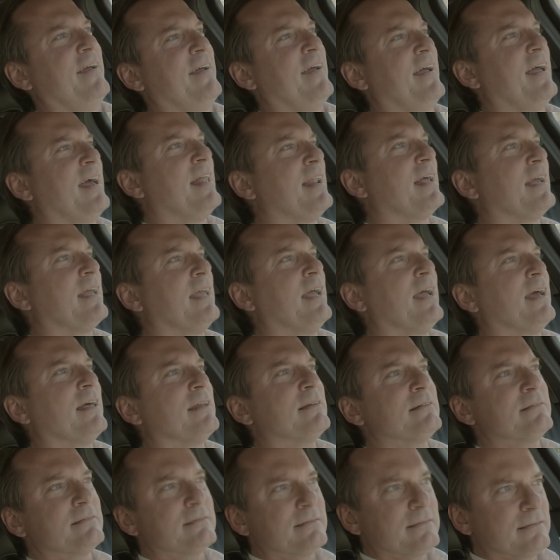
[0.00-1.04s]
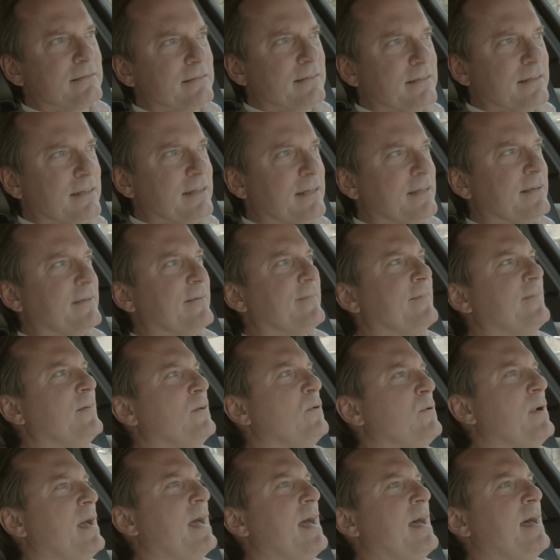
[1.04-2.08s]
And again,
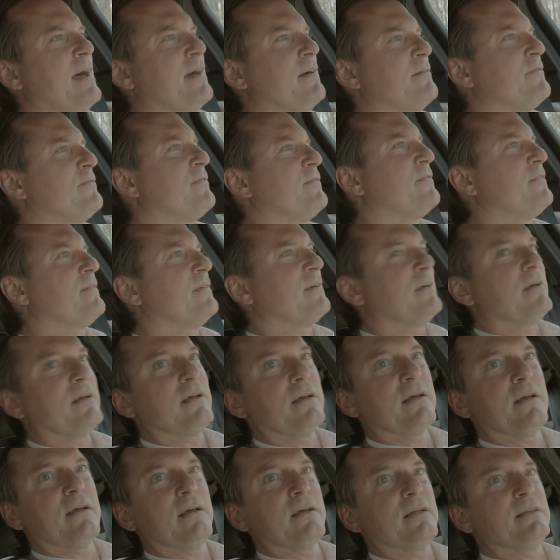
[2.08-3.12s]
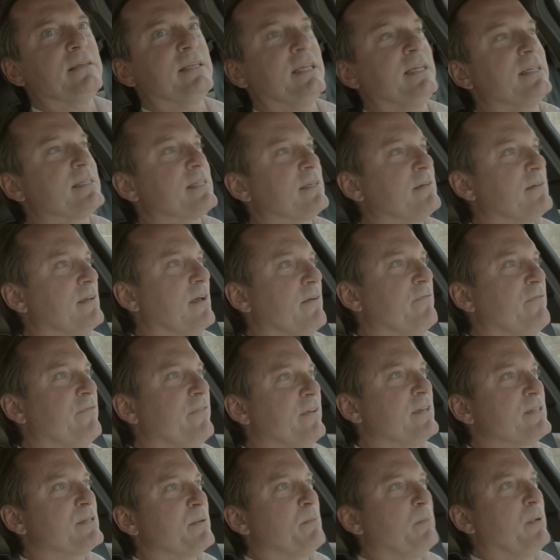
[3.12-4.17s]
you have decent
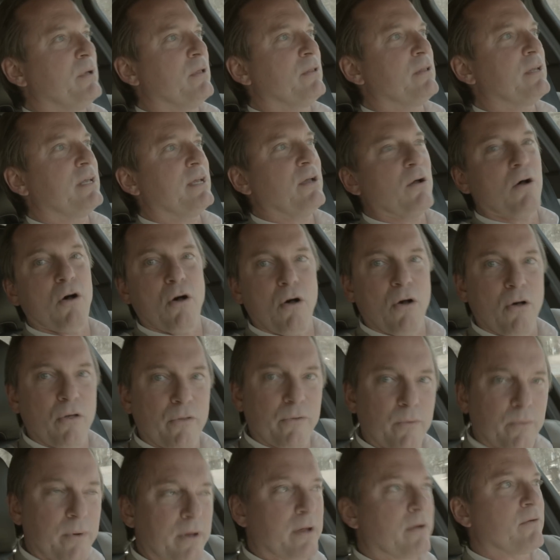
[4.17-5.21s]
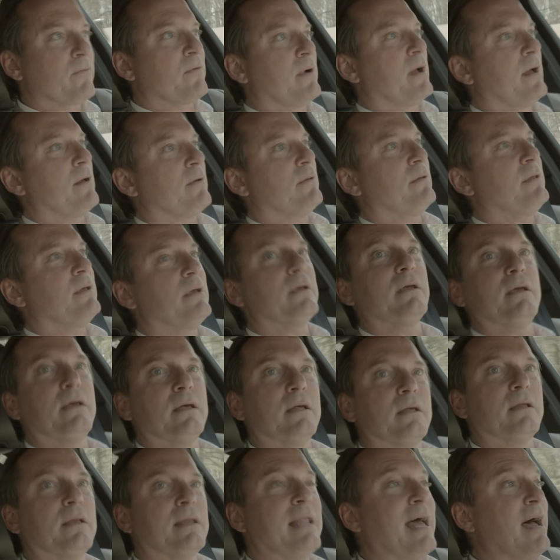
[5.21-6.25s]
visibility all the way around.
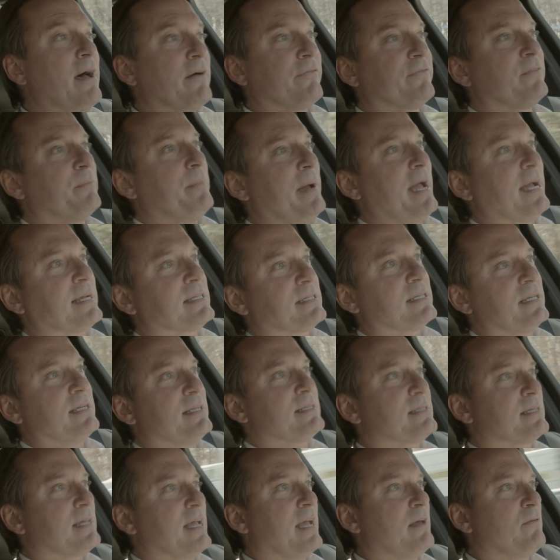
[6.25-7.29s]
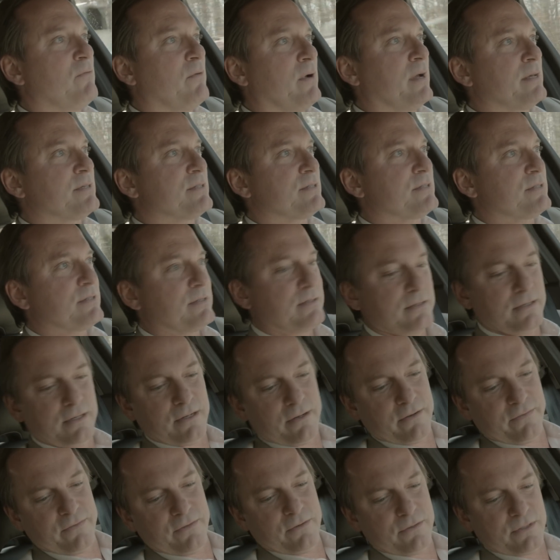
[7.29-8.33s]
Now, if the back seat's headrests,
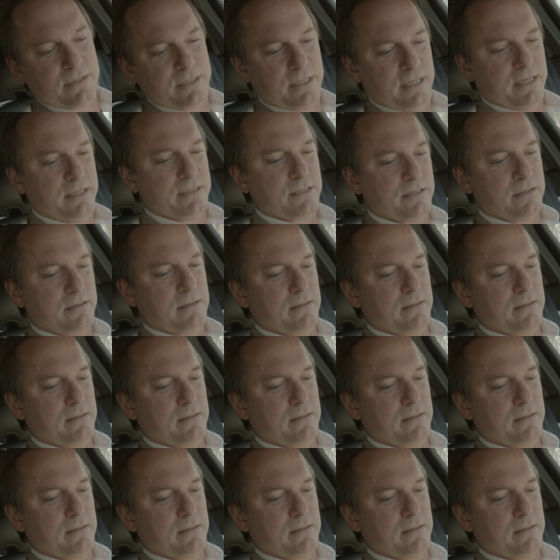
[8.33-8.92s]
if those seats